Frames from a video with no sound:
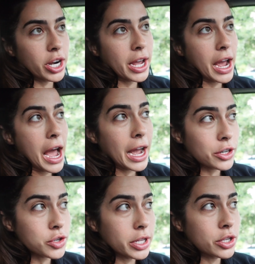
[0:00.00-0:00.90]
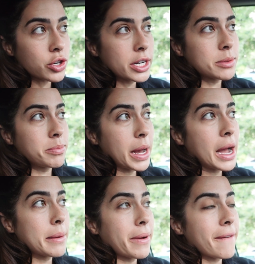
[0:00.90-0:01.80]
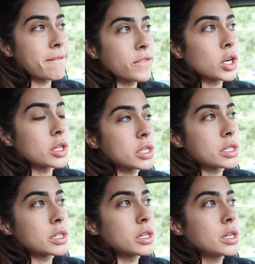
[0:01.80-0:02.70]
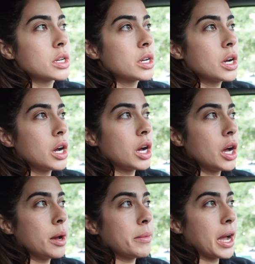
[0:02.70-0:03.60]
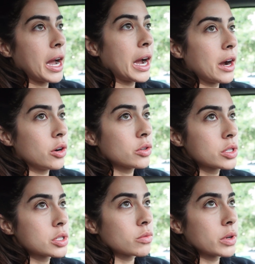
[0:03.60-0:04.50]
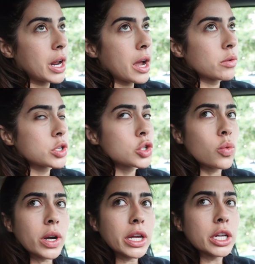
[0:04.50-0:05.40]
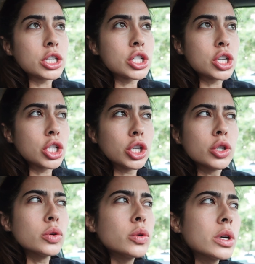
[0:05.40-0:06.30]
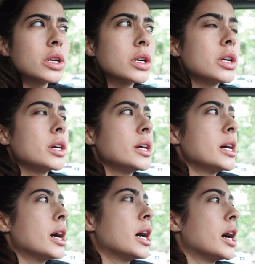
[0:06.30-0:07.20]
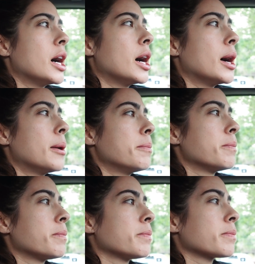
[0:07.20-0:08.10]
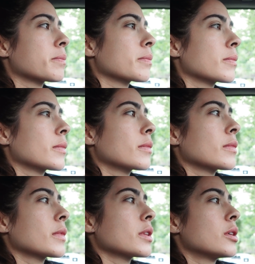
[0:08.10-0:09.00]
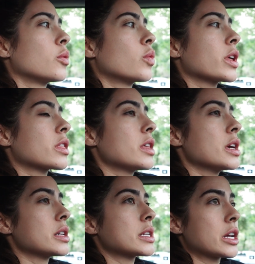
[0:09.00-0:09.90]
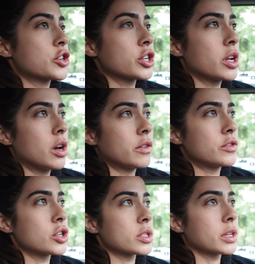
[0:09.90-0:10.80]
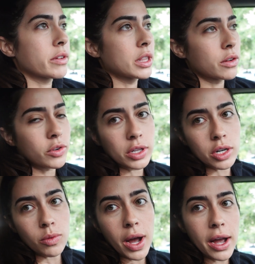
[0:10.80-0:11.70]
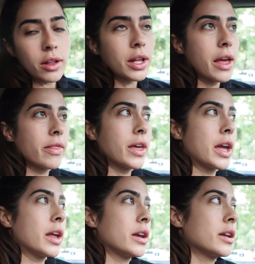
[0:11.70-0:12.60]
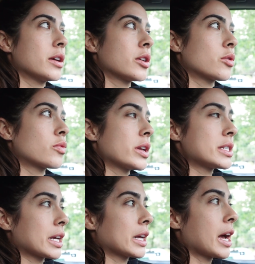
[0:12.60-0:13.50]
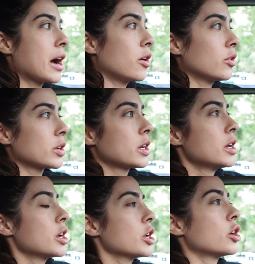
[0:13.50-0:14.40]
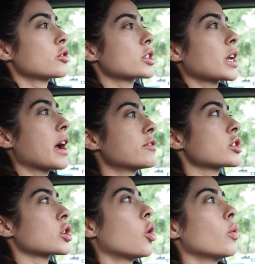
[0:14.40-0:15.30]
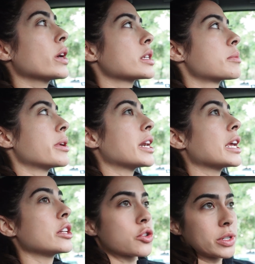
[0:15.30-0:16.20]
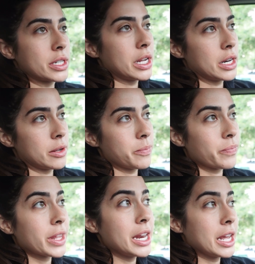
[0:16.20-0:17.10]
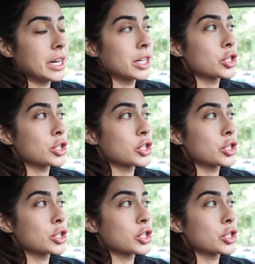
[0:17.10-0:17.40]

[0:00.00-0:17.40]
And I actually tried to buy my first, um, house when I was twenty-two, um, with the intention of just living there for a little while and then renting it out. You know, just, I've just always been interested in it.